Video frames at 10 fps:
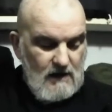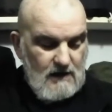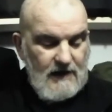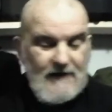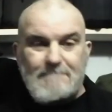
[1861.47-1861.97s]

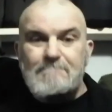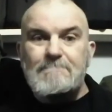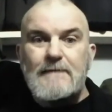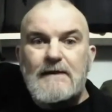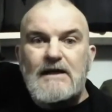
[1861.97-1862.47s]
Yeah.
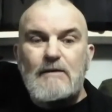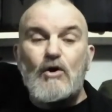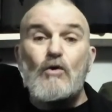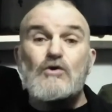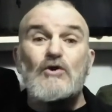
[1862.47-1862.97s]
It will
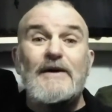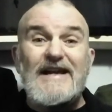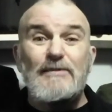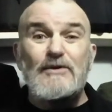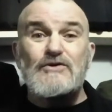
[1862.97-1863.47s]
also
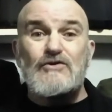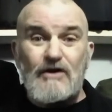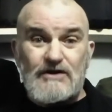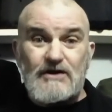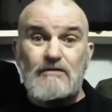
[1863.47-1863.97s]
enable you to
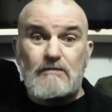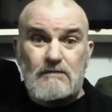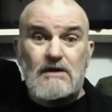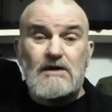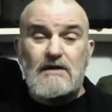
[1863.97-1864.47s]
cross
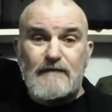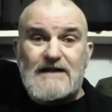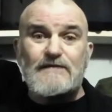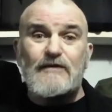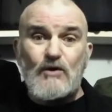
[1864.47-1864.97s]

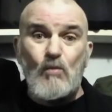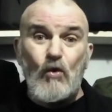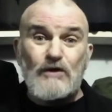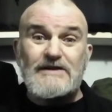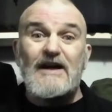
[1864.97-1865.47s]
fast flowing
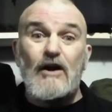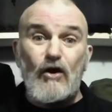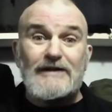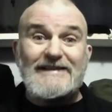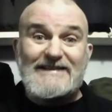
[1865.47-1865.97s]
water a lot
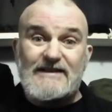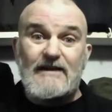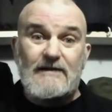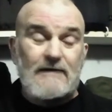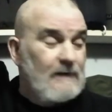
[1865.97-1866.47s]
easier,
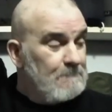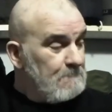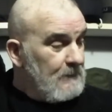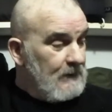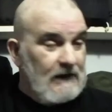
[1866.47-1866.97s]

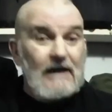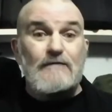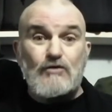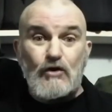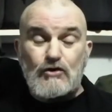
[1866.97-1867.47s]
yeah, if
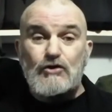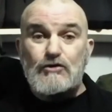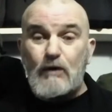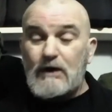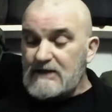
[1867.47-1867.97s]
you've got a good
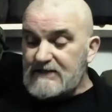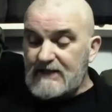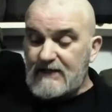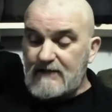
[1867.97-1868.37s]
quality stick.